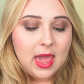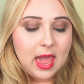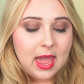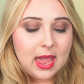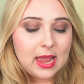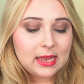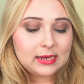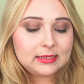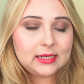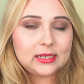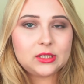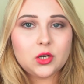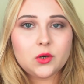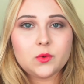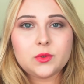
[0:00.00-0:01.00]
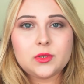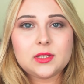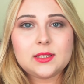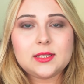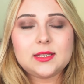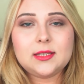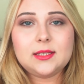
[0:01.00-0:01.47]
and they don't
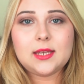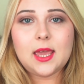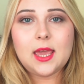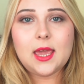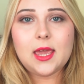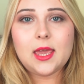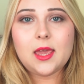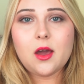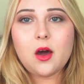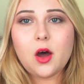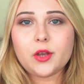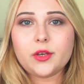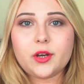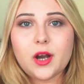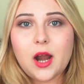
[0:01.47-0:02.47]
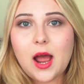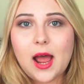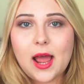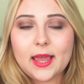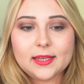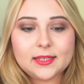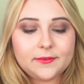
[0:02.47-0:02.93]
stay on your
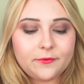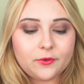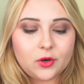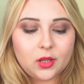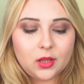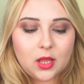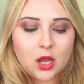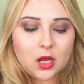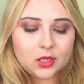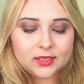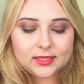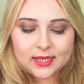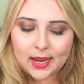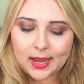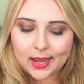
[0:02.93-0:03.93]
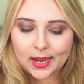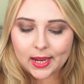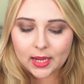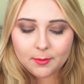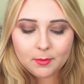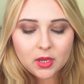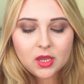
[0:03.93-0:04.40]
eyes for a long
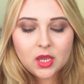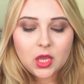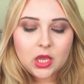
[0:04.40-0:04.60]
time.